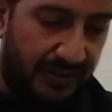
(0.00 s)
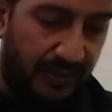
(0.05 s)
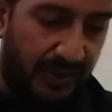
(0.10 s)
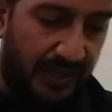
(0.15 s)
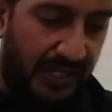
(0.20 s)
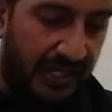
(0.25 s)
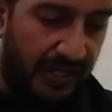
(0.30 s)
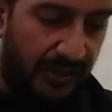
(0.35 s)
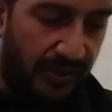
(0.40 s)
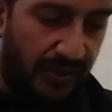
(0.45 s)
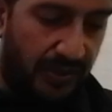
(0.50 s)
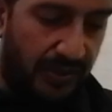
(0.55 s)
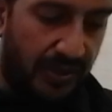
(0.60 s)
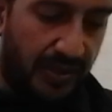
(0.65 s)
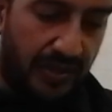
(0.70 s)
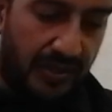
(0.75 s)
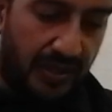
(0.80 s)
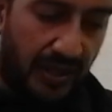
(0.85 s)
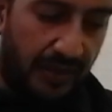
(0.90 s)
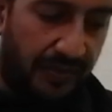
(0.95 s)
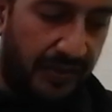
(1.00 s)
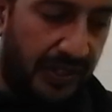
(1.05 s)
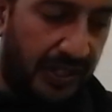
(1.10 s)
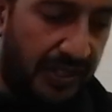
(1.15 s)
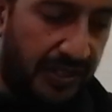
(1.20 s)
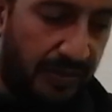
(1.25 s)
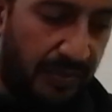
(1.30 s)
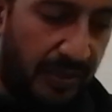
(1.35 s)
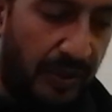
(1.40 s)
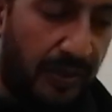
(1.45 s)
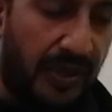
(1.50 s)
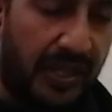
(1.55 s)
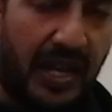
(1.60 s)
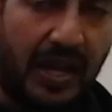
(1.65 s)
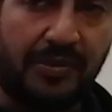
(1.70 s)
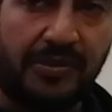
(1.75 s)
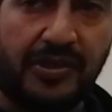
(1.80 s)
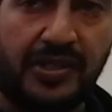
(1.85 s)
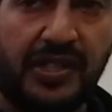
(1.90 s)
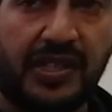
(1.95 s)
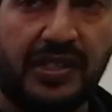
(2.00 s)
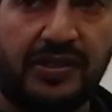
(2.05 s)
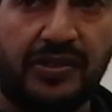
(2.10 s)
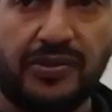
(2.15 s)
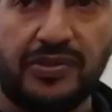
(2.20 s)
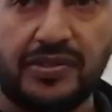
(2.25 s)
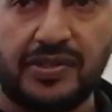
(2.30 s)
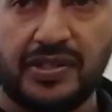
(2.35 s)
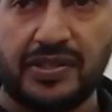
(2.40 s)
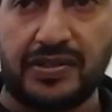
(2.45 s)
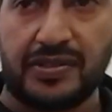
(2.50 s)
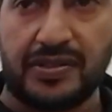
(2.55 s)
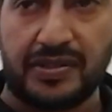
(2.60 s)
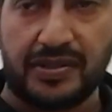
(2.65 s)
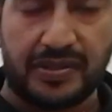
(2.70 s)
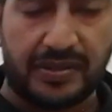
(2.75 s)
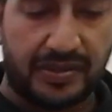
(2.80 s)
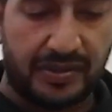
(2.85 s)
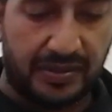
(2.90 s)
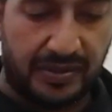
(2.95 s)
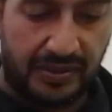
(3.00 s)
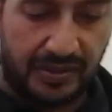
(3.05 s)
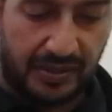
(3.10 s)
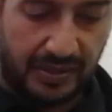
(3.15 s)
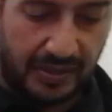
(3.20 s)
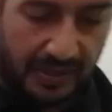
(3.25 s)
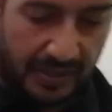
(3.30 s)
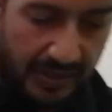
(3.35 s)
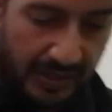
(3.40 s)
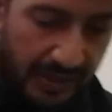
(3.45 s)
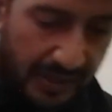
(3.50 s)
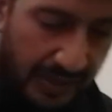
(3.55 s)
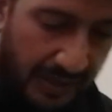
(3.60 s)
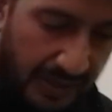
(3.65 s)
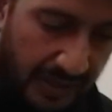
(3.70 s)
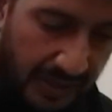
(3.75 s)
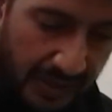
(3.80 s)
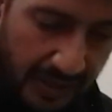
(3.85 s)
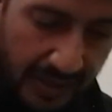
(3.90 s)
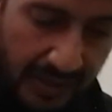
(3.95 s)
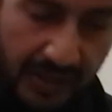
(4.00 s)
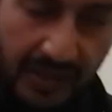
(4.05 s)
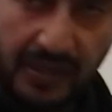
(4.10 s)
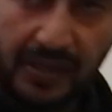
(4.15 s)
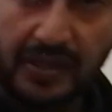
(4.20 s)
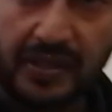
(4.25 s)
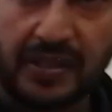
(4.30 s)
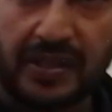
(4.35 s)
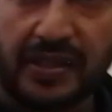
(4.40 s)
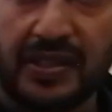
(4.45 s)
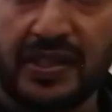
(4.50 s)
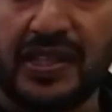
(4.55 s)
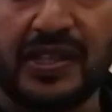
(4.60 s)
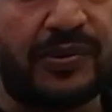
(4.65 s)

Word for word: we didn't do the self foundation, but we'll come to that. Don't okay. stress. Uh, no, because I'm trying to look for where it was.